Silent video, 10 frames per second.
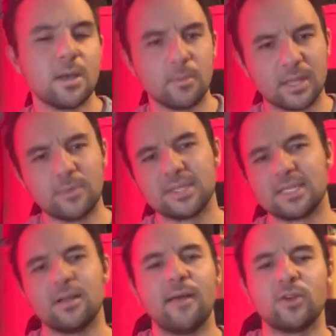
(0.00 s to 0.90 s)
But then with
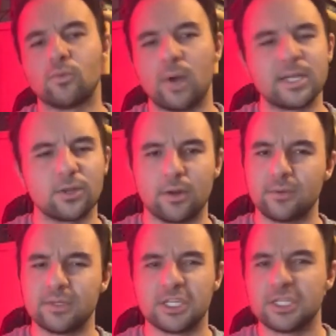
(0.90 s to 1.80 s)
still having a Rise Heart, it
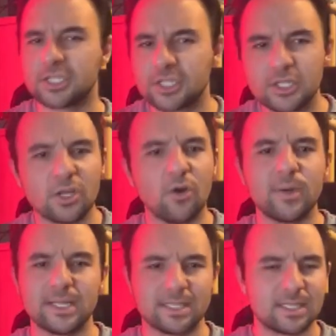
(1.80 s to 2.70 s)
was just so
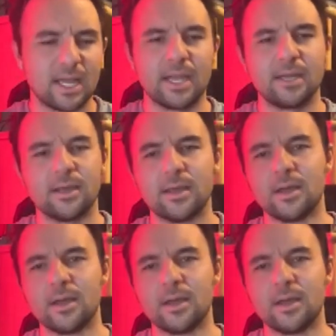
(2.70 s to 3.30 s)
insane.